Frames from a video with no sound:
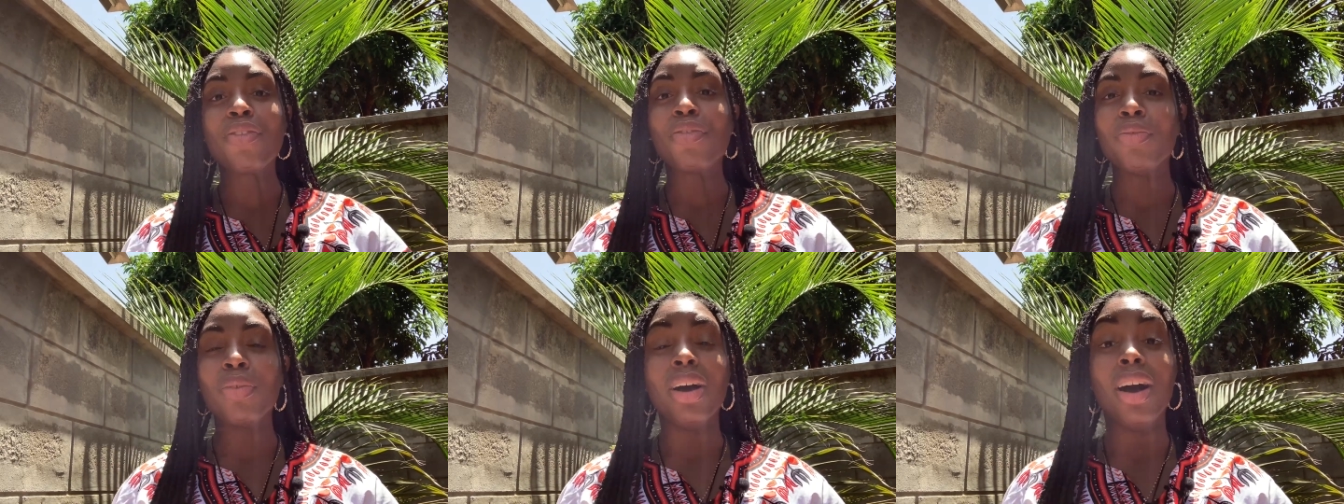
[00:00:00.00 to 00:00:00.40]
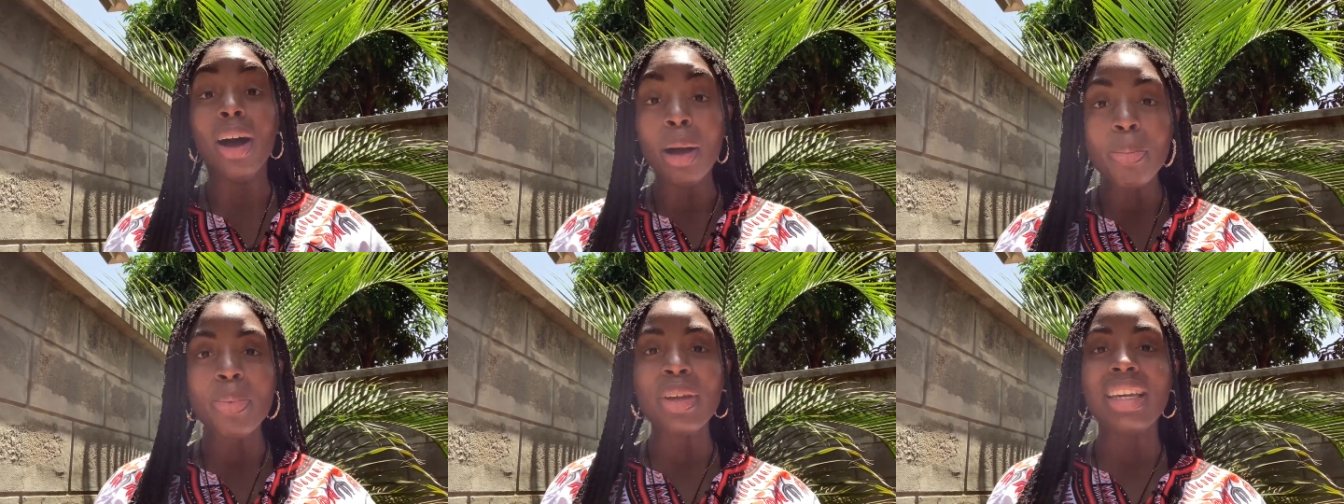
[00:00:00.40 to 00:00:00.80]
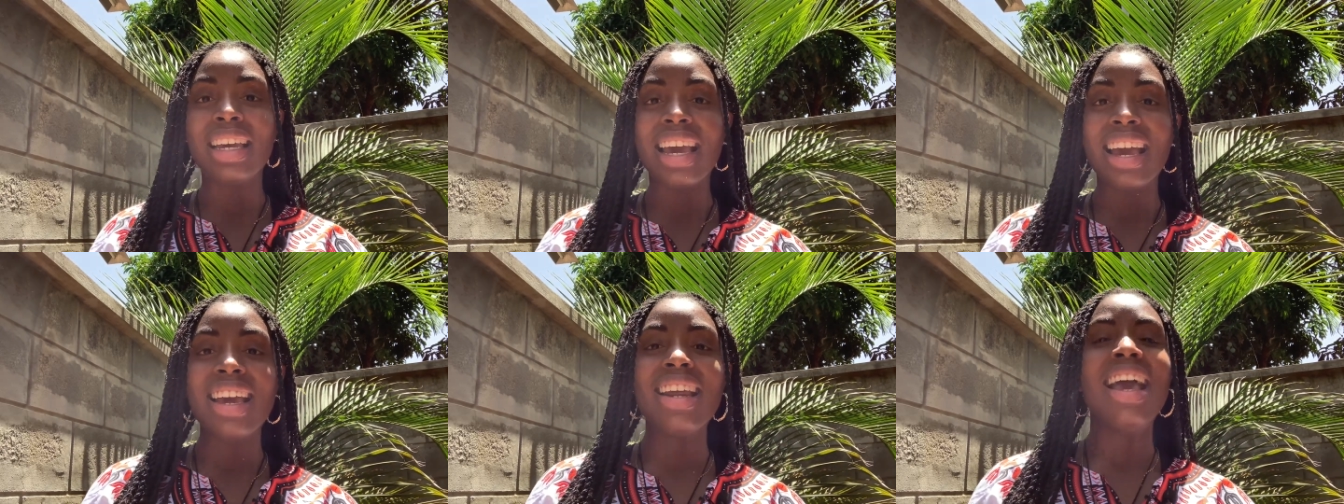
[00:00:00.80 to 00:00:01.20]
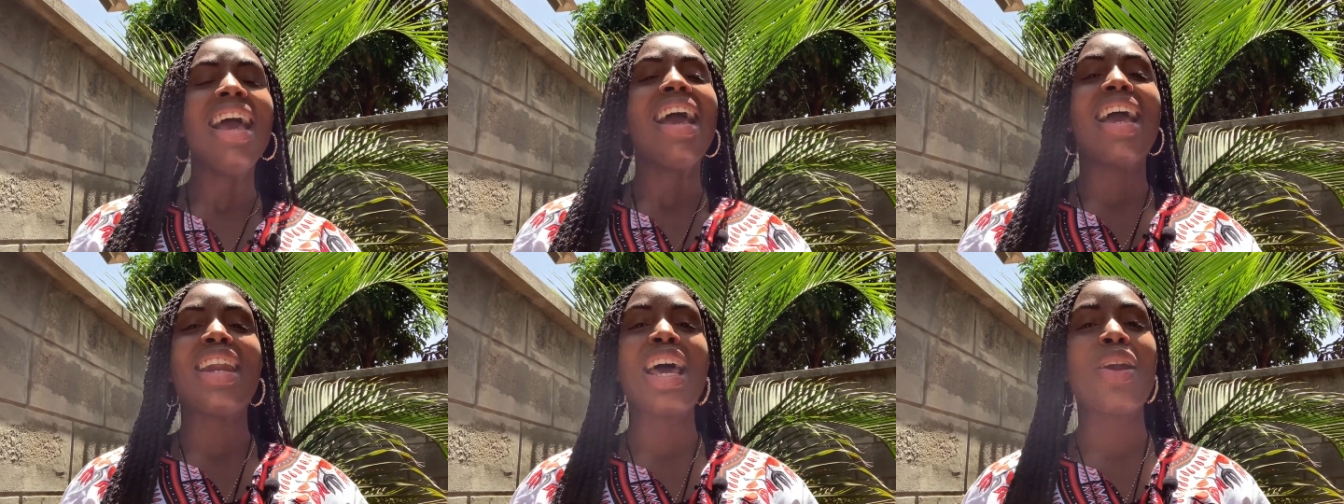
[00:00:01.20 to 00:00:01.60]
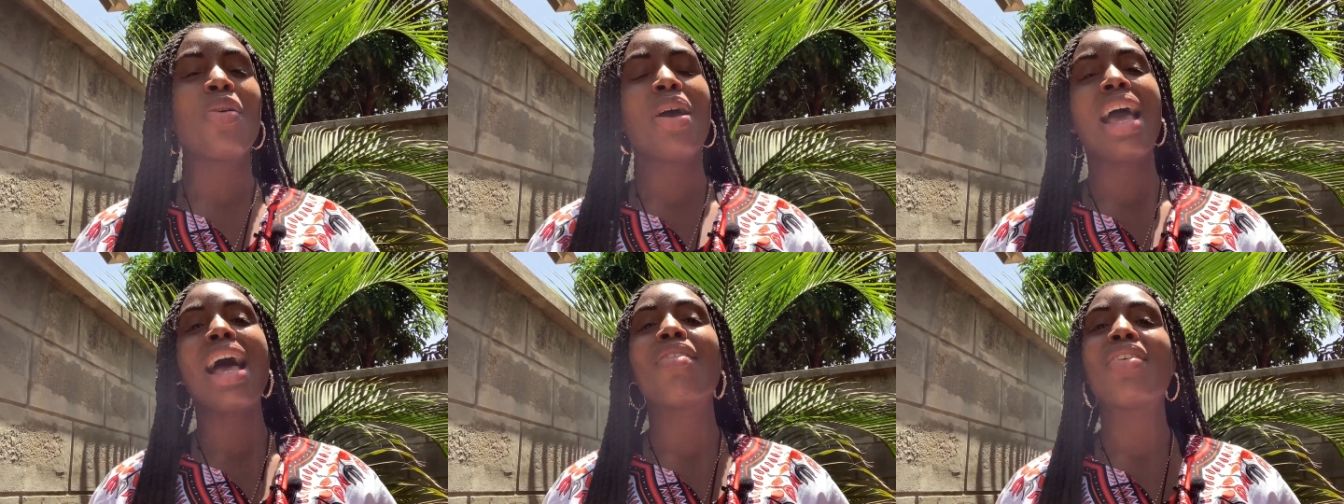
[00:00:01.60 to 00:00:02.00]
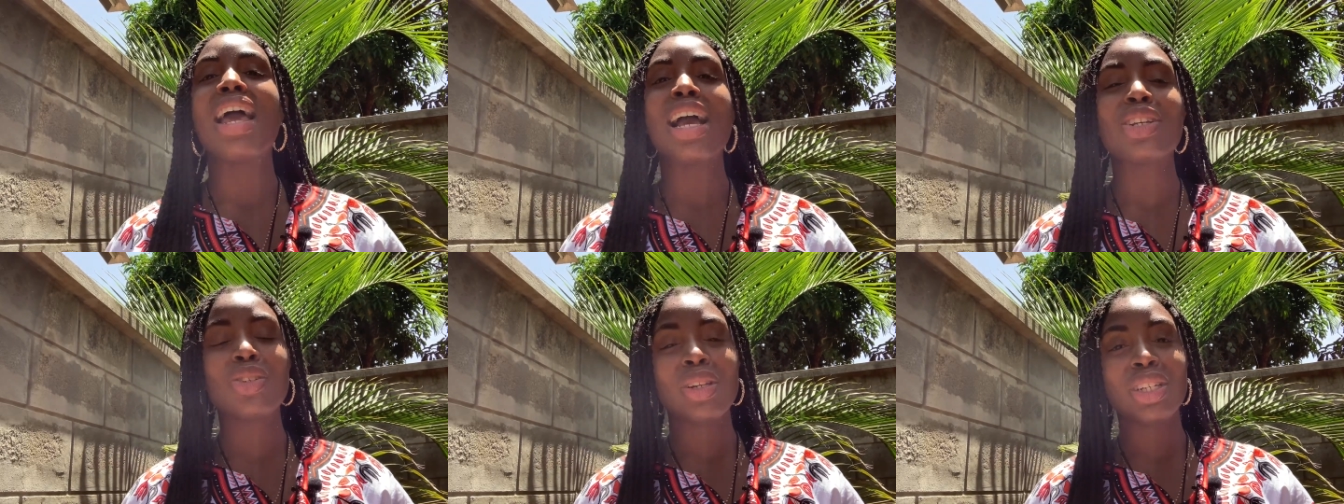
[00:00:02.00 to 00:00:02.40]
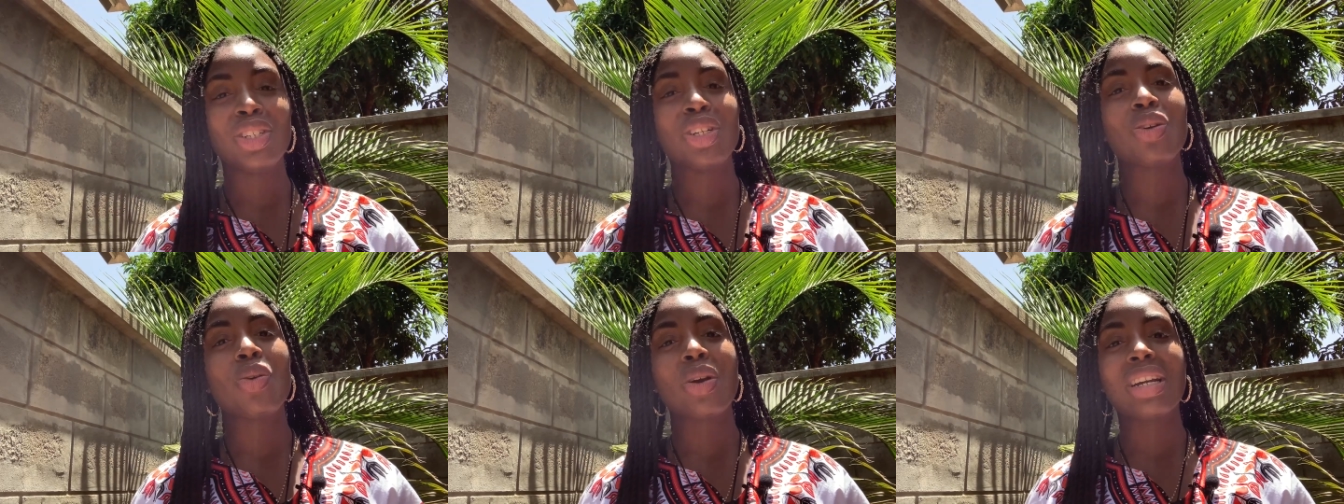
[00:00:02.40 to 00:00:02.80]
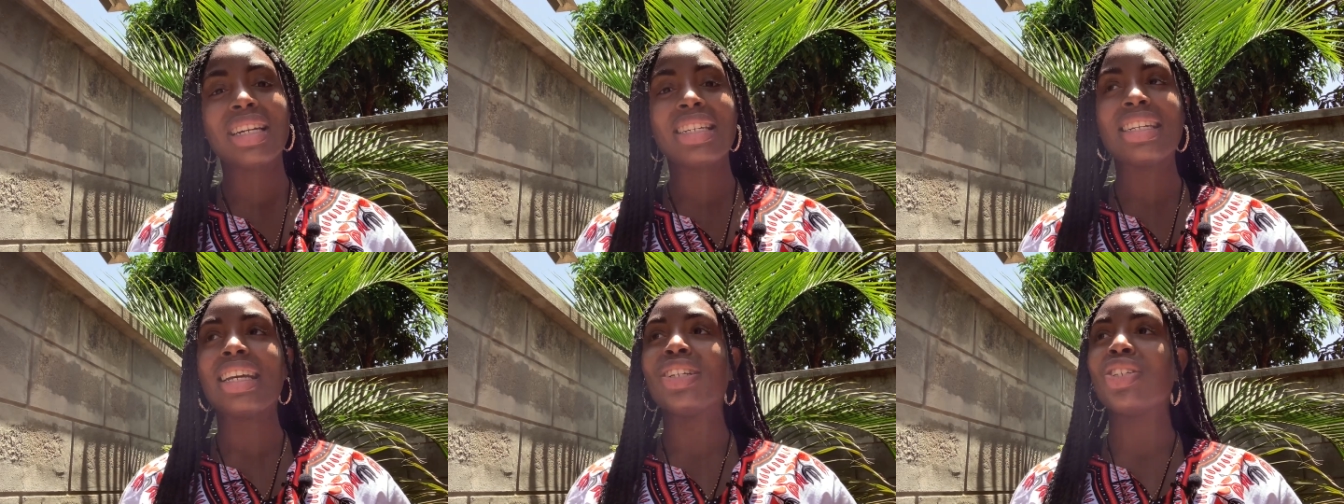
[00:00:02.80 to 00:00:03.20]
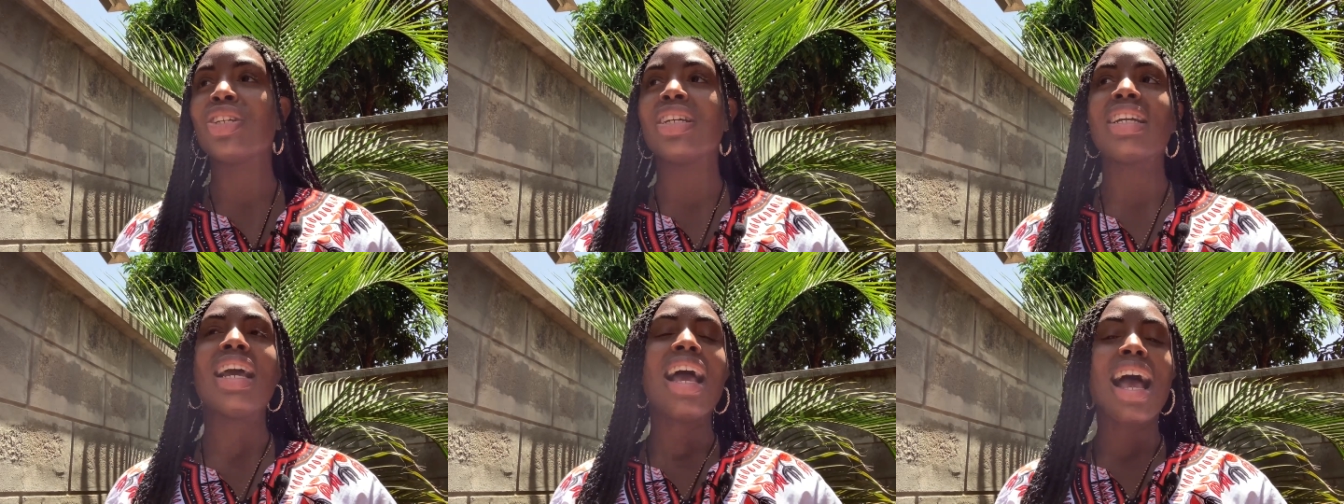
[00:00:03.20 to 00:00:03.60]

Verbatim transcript: up yet and I don't have an actual legit organization,